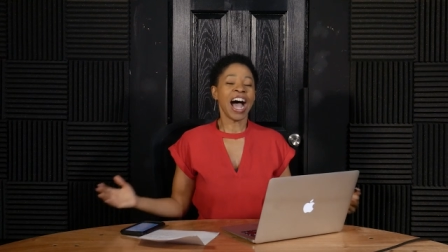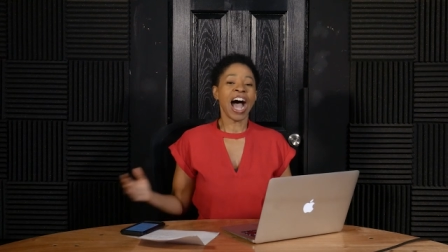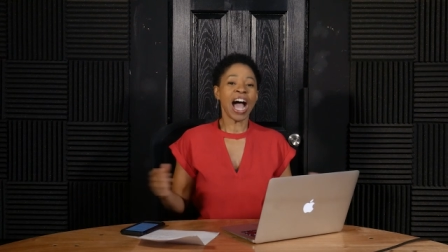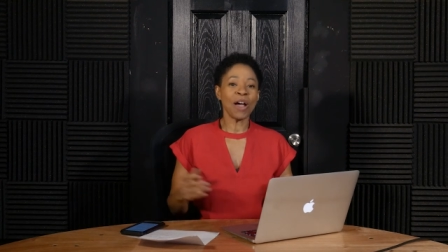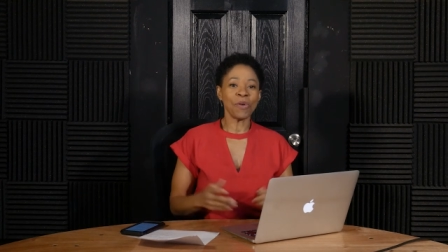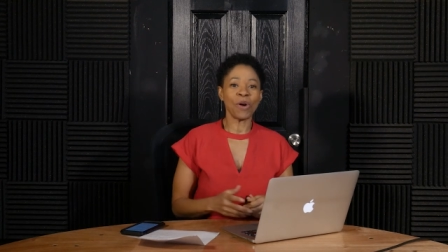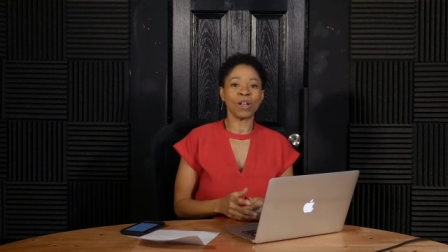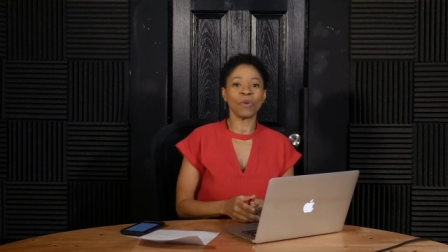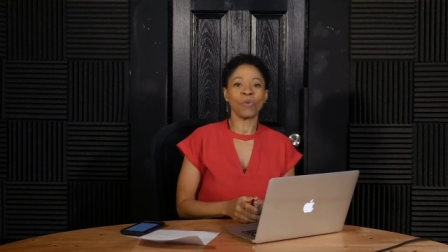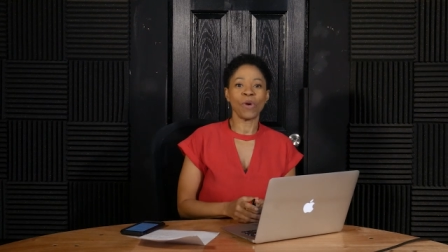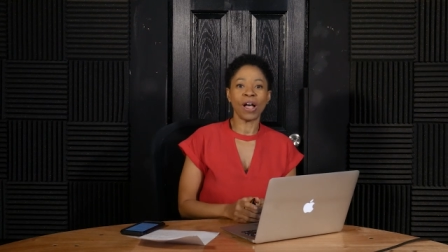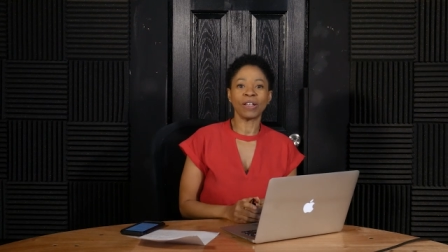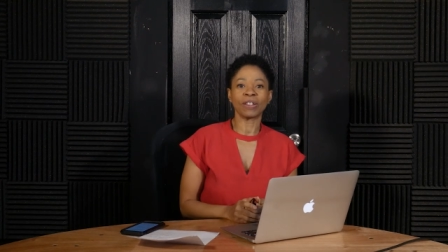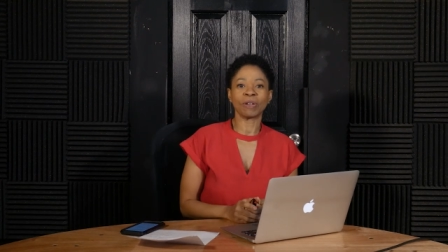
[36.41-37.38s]
I want to
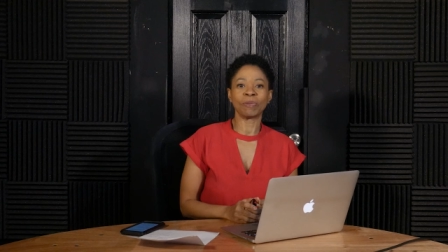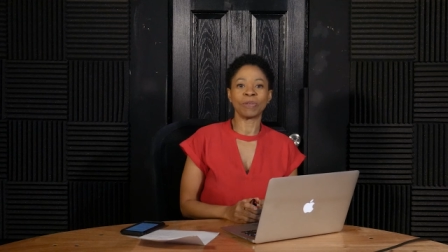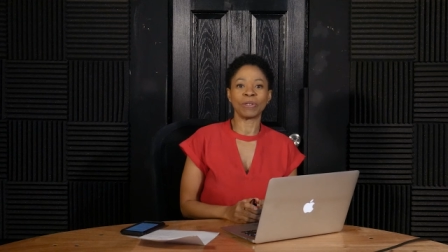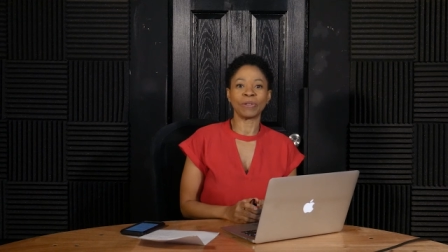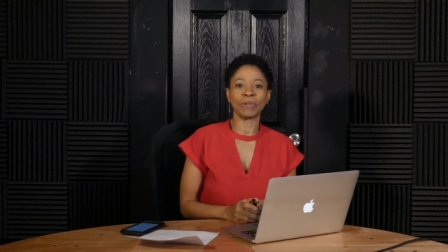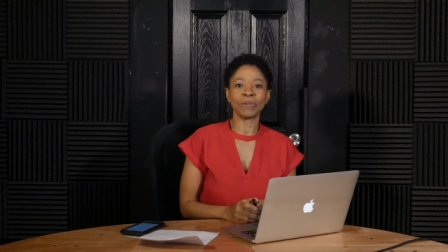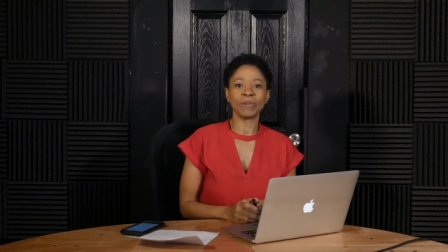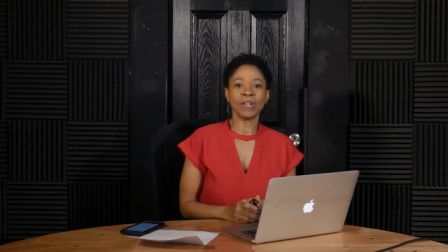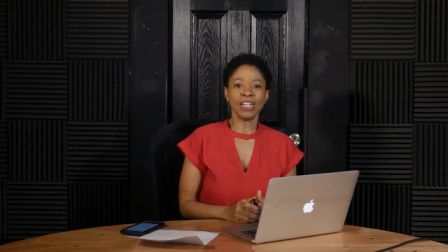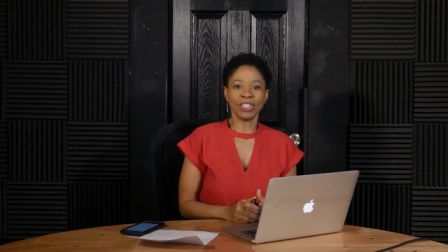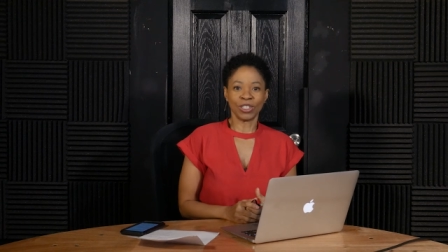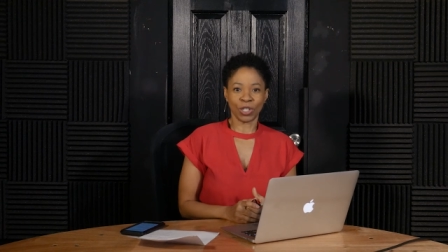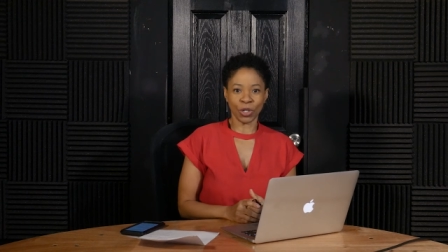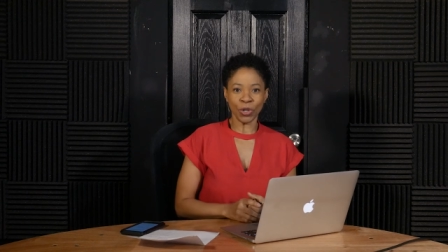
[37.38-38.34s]
welcome you
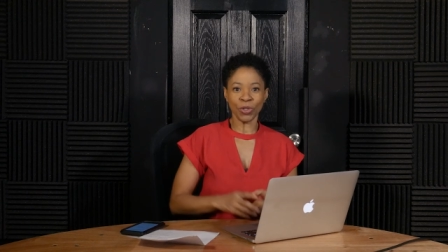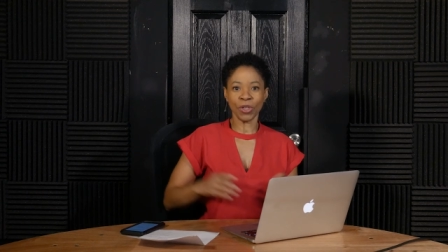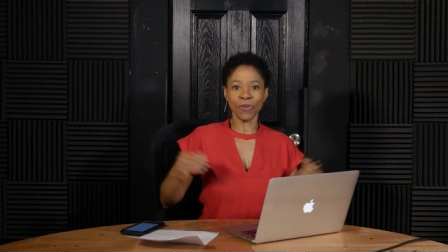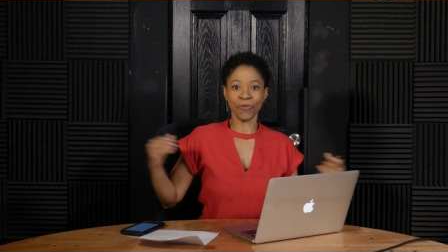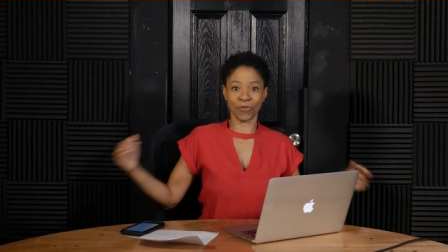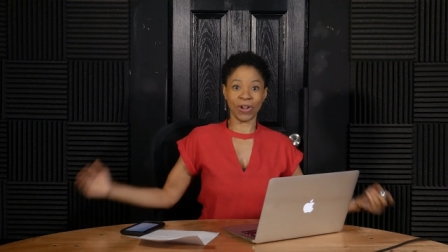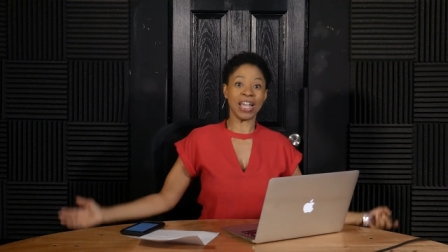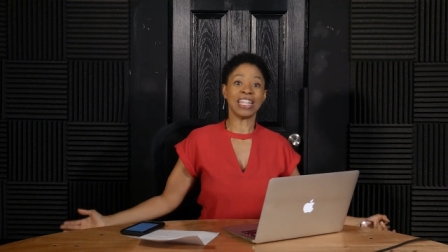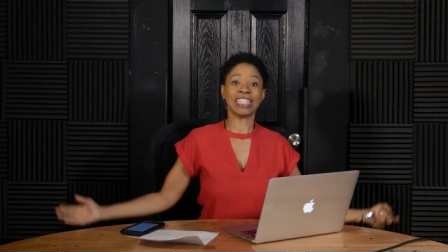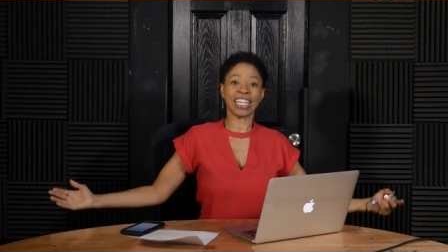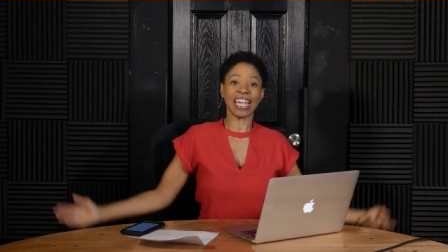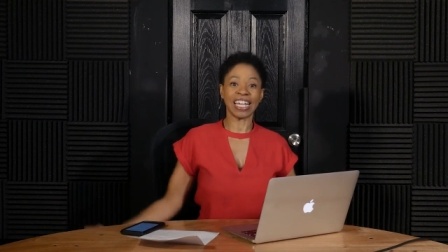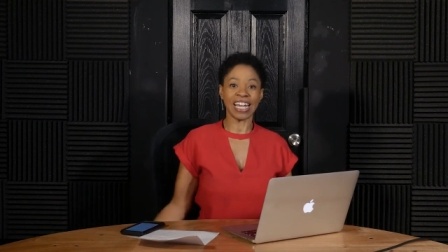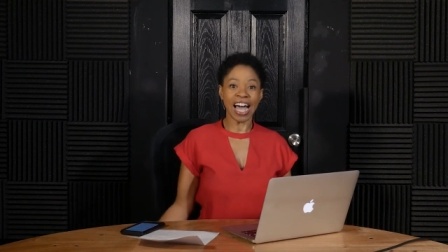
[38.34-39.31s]
to the Friends
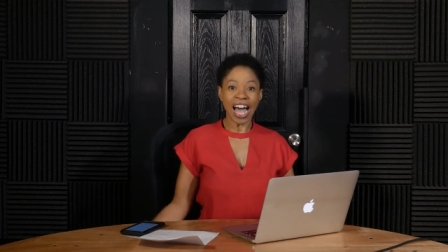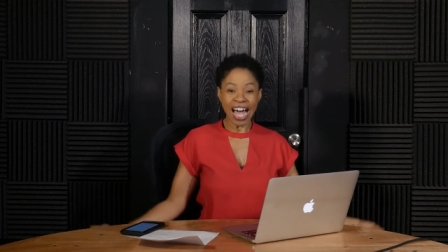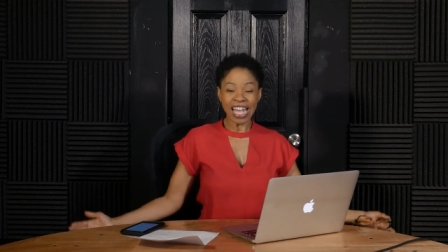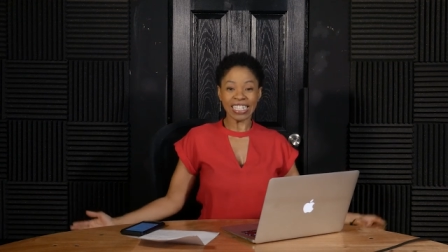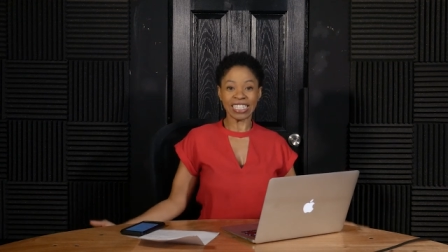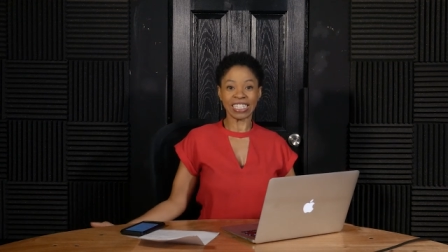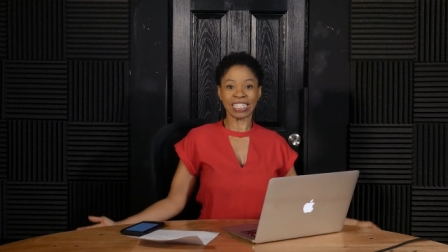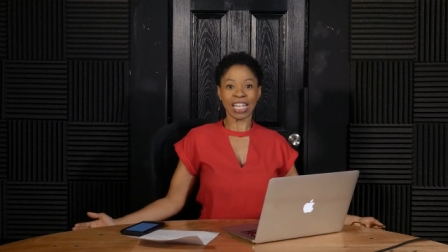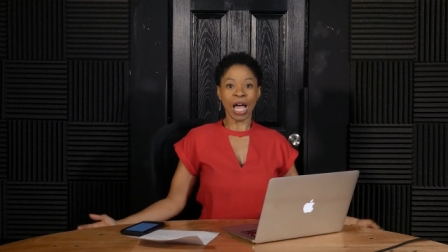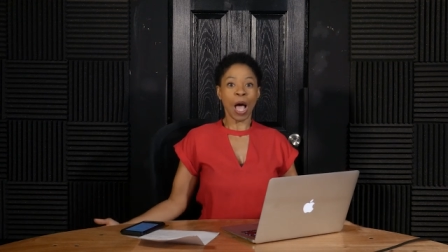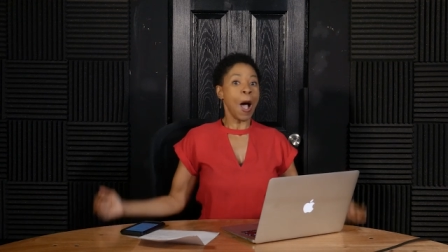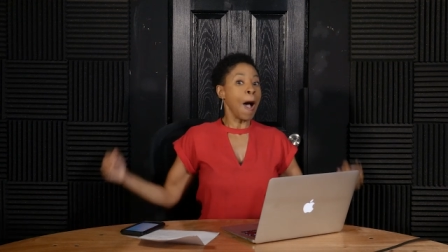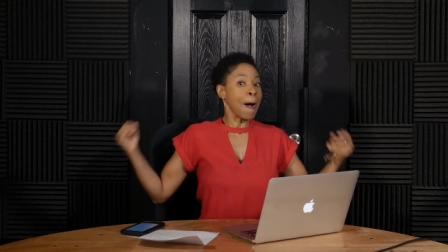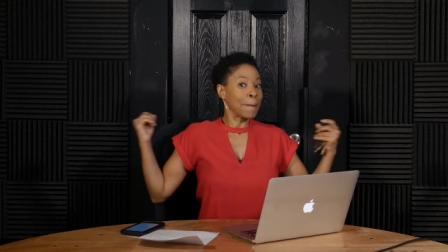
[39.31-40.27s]
Like
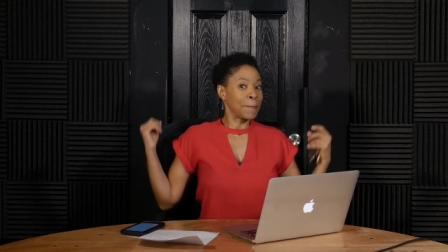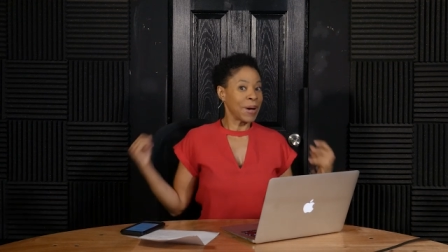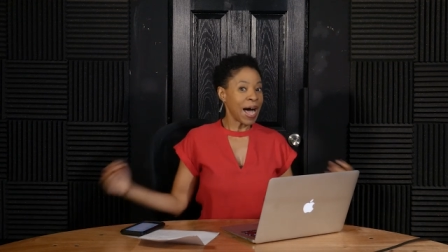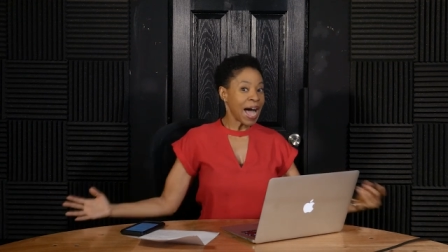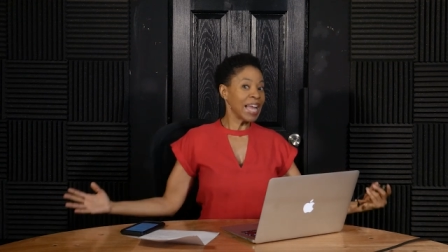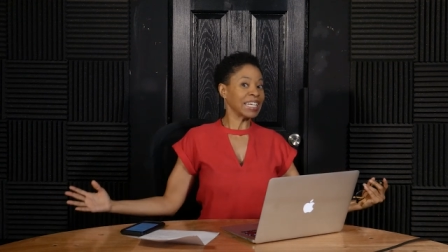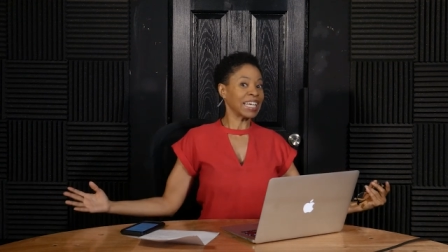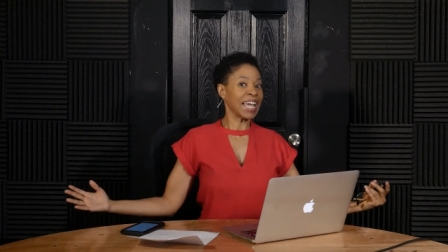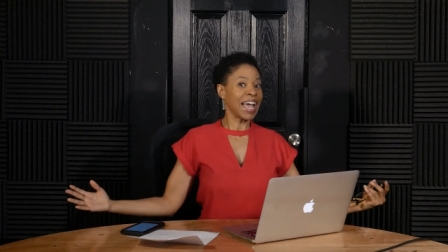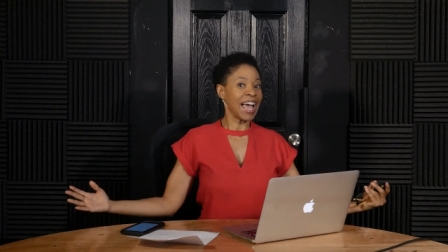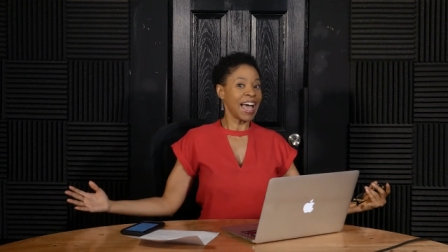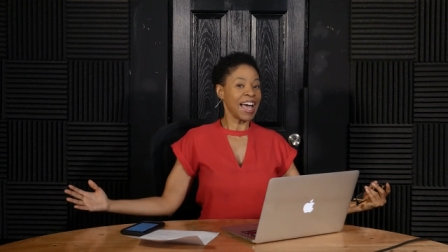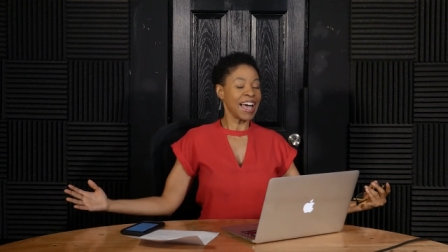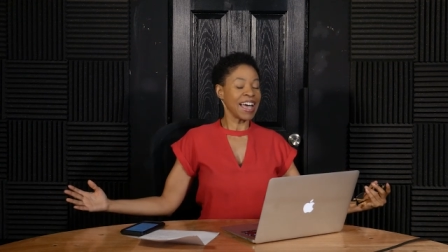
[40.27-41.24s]
Us
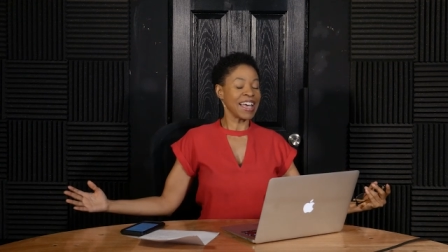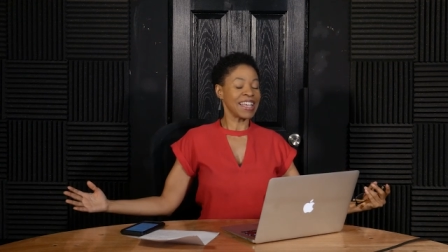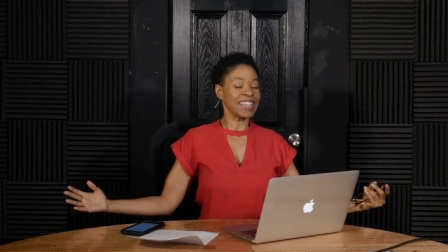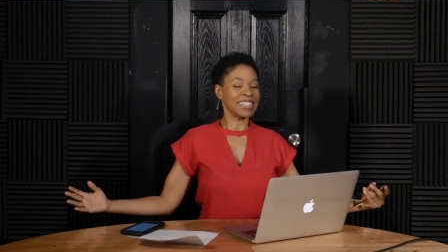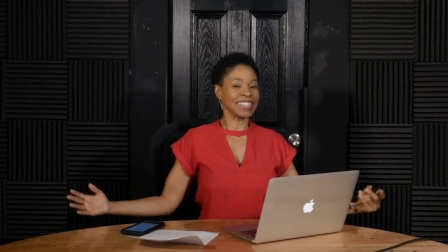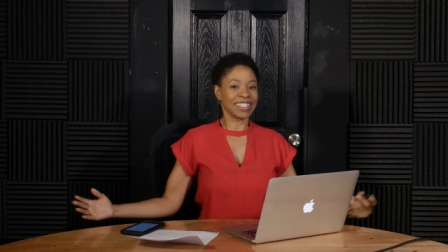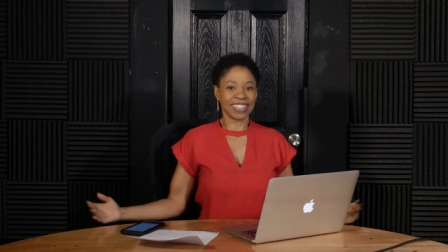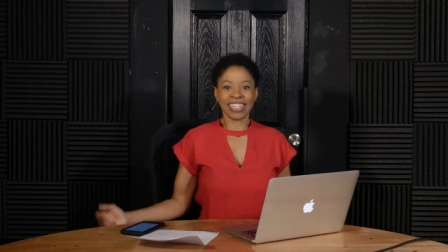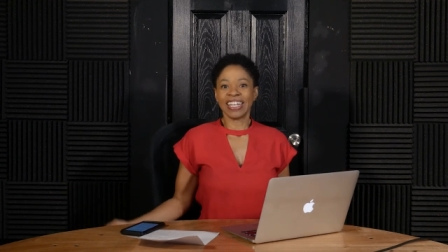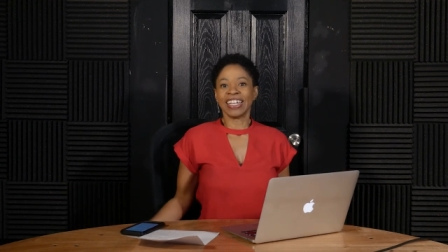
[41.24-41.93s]
podcast.